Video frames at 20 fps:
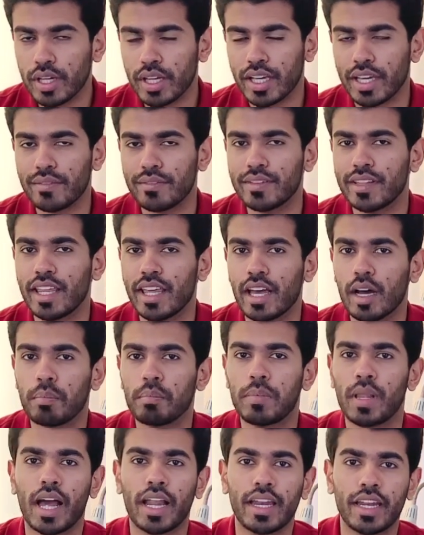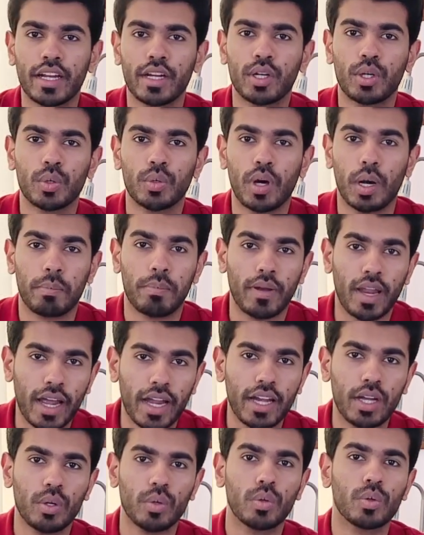if they are planning to apply
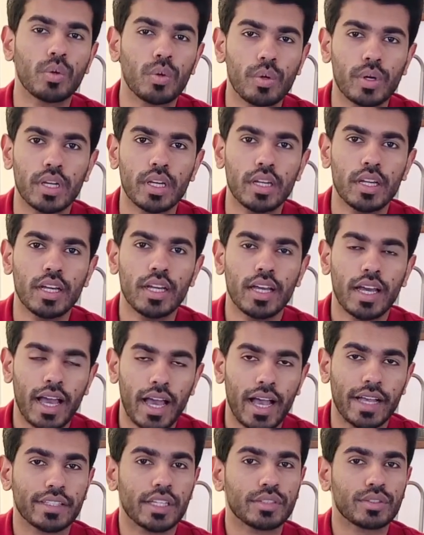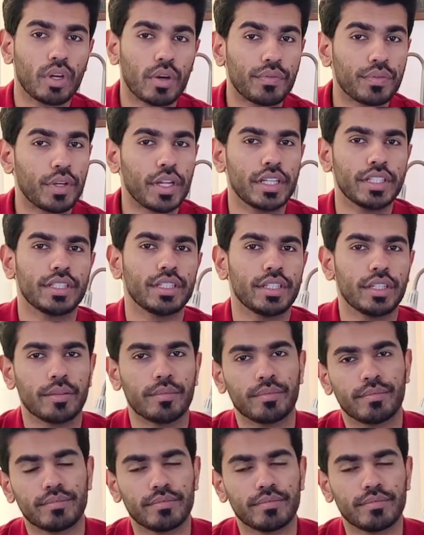to Google as a software engineer?